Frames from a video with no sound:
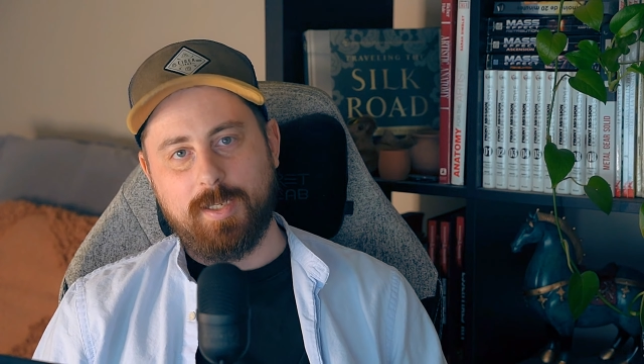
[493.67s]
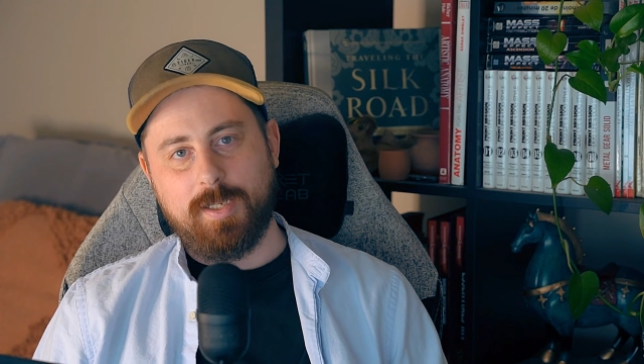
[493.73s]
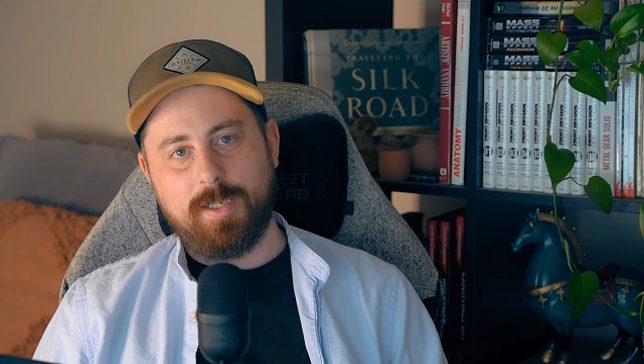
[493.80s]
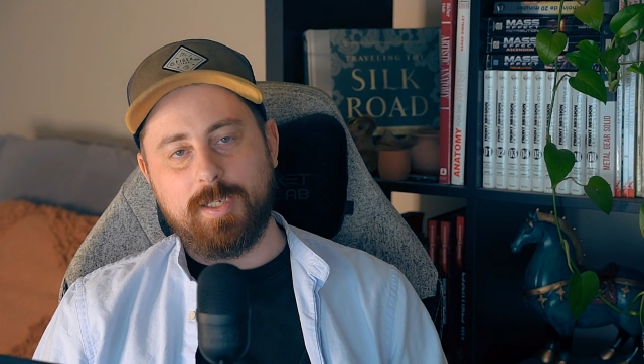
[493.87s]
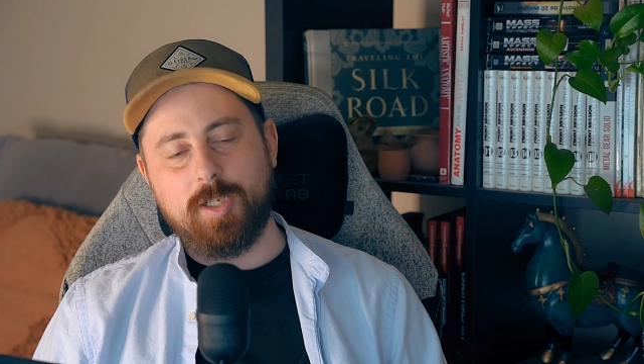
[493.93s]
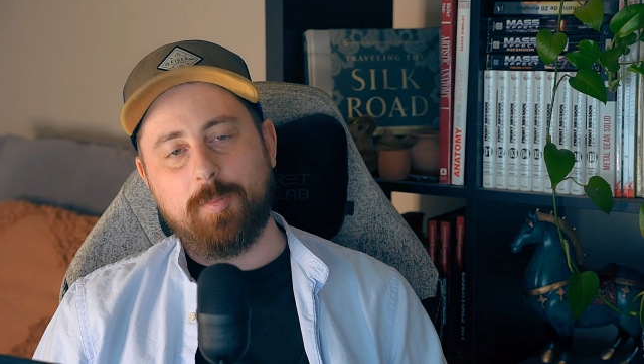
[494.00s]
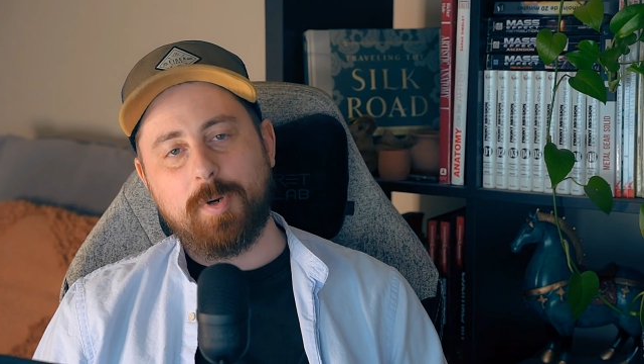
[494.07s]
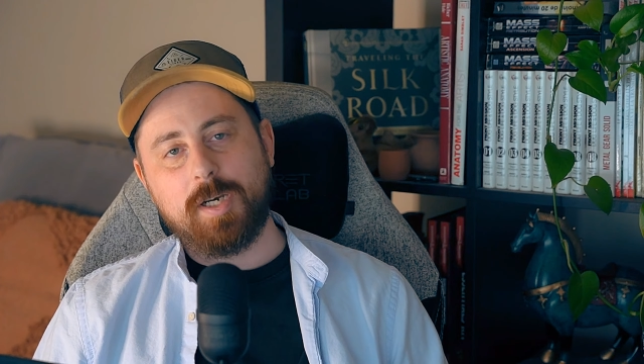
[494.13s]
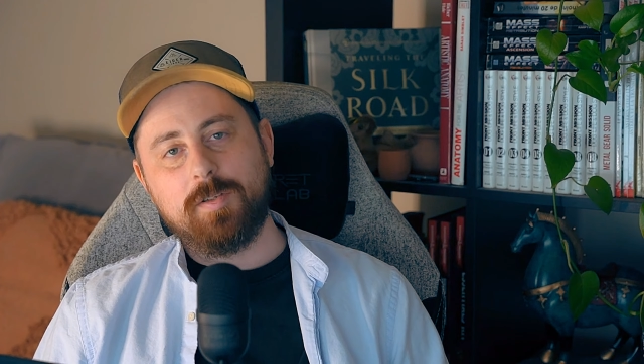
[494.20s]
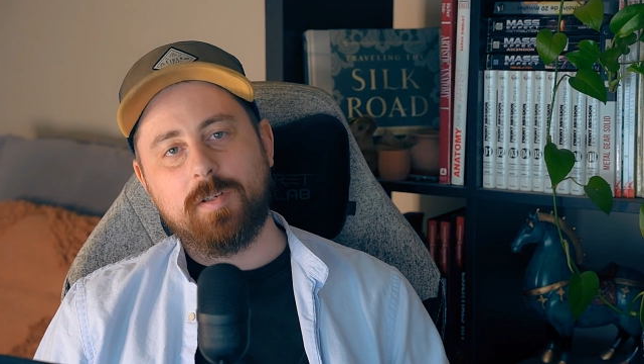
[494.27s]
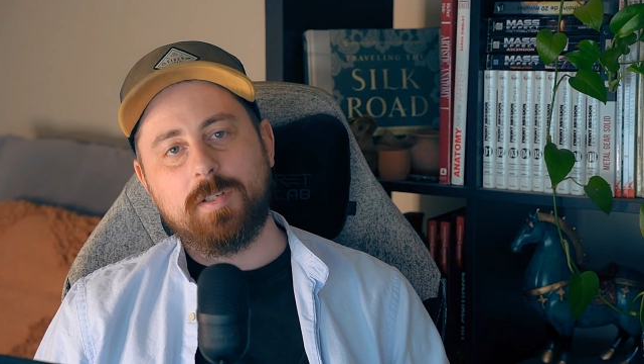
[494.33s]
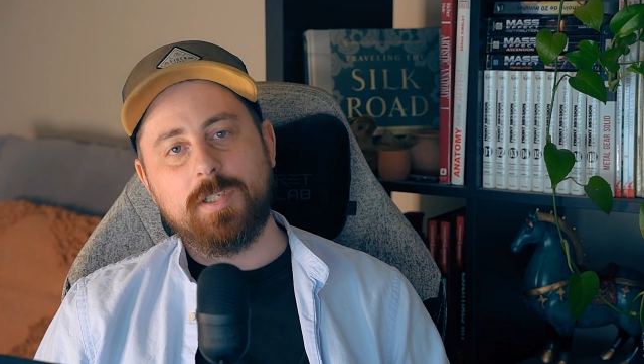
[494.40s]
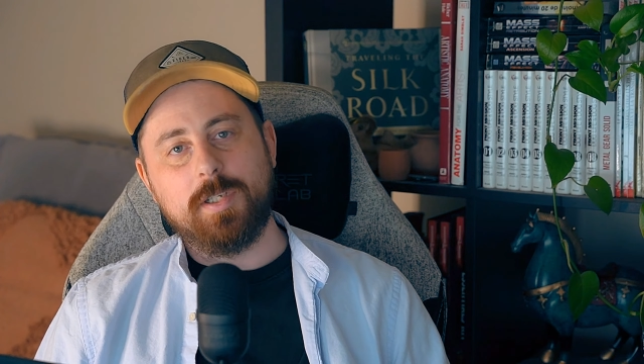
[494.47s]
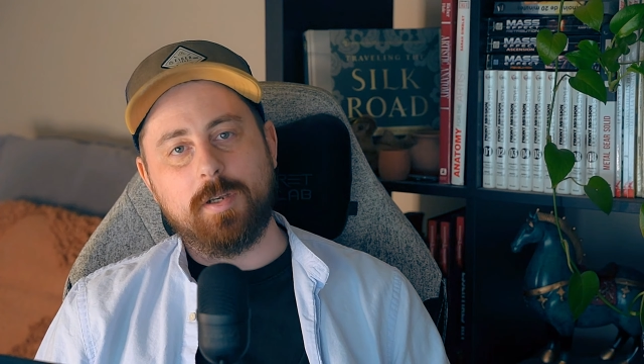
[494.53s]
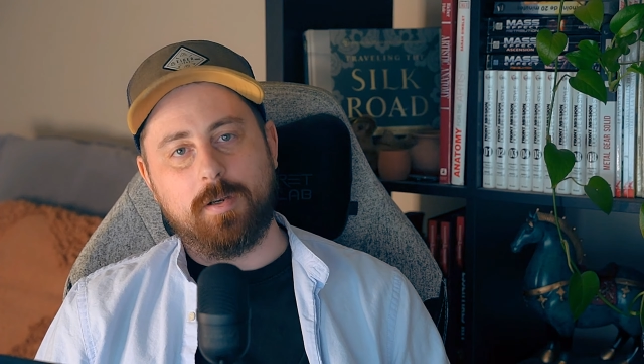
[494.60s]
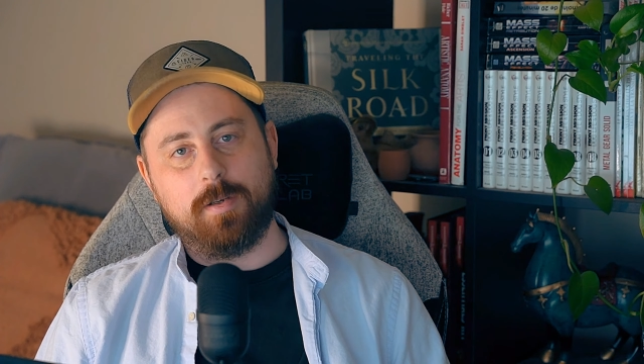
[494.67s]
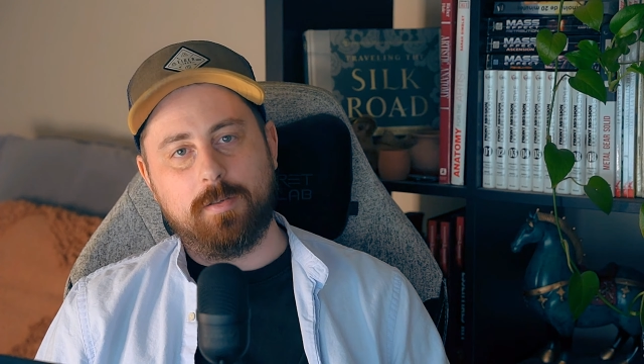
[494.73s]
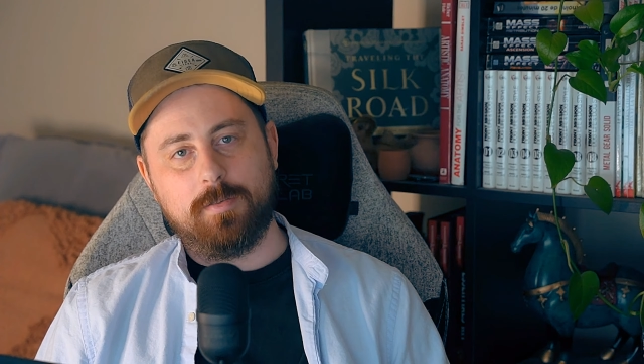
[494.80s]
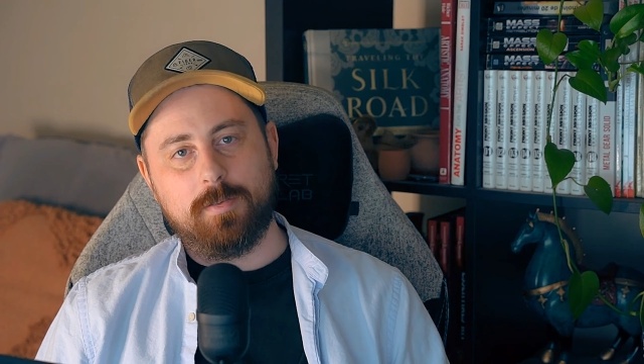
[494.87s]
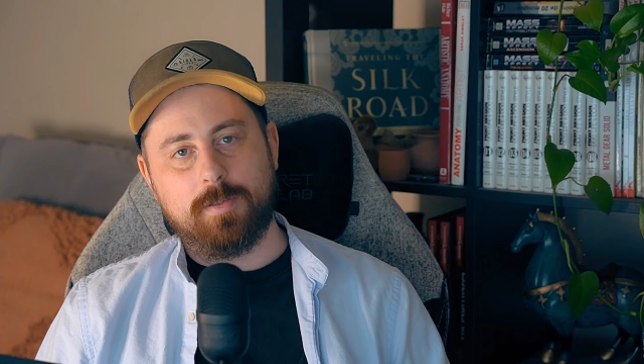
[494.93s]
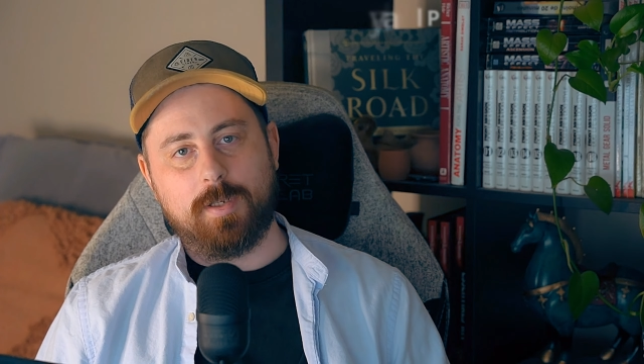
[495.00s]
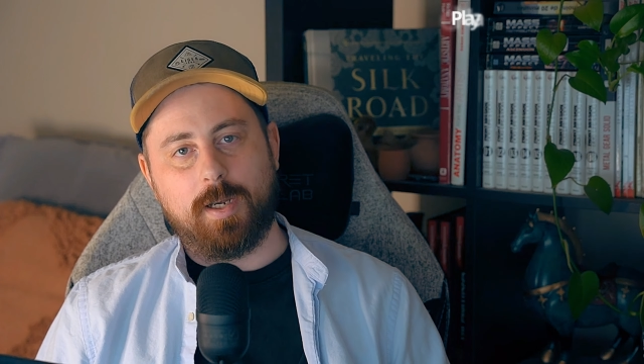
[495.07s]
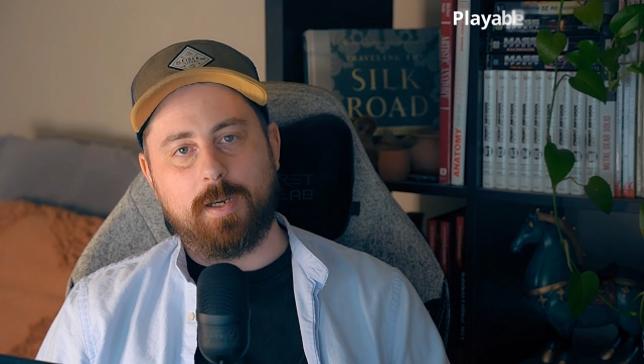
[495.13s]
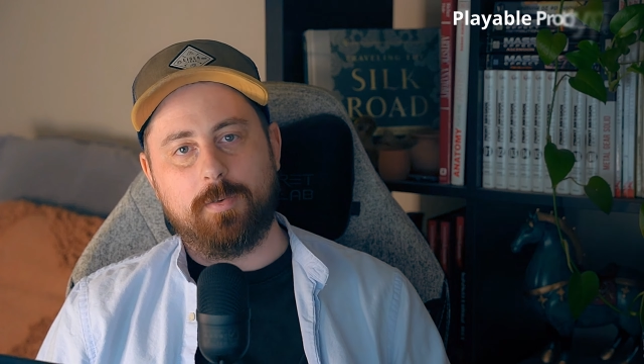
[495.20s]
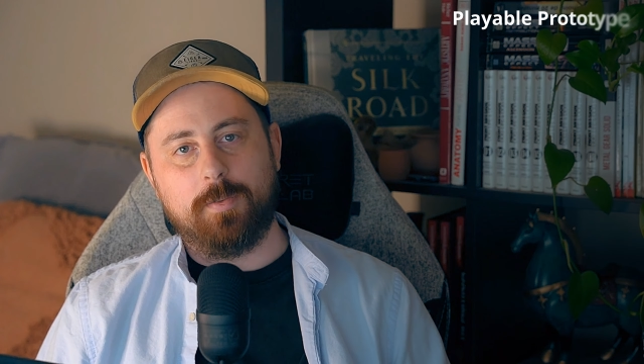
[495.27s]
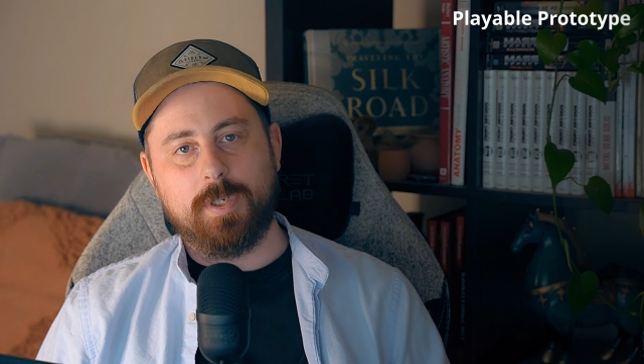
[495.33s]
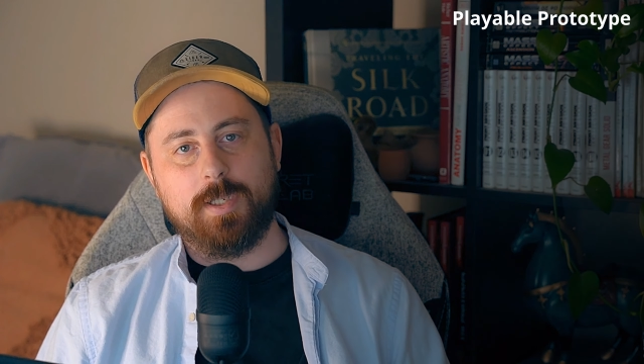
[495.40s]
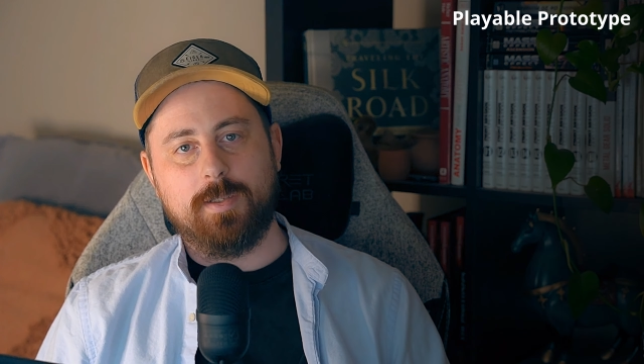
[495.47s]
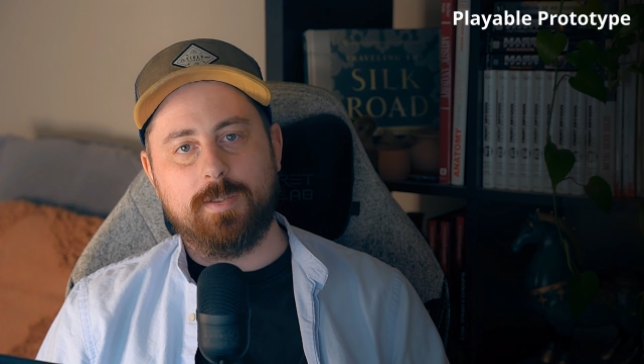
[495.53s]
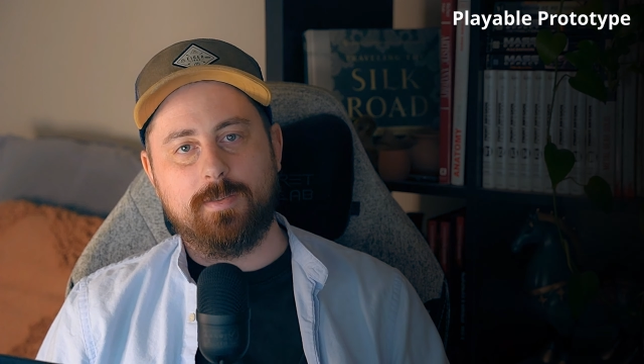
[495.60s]
In about a year, I
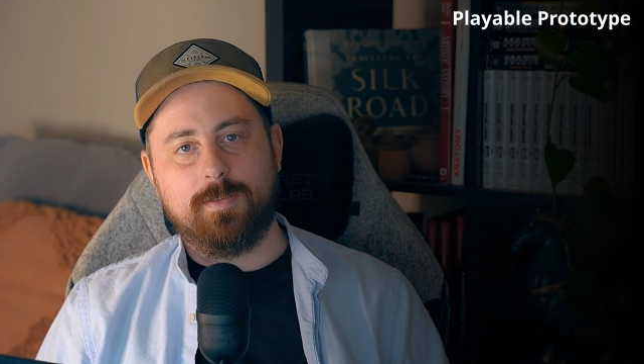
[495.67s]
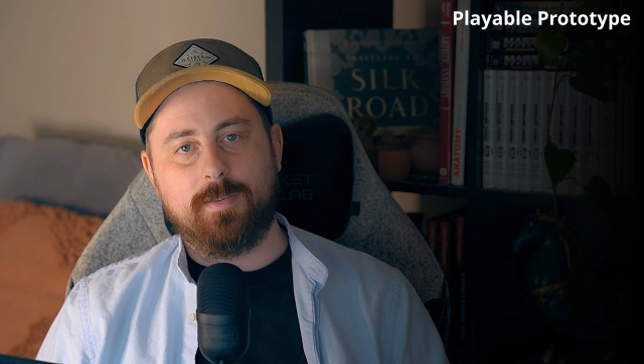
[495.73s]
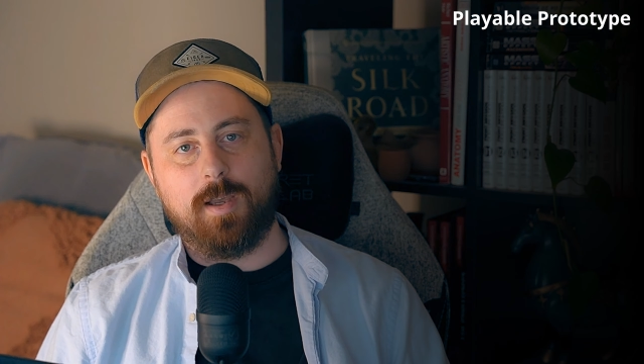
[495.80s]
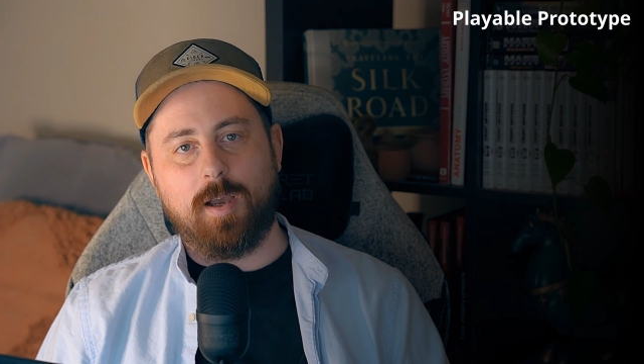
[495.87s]
release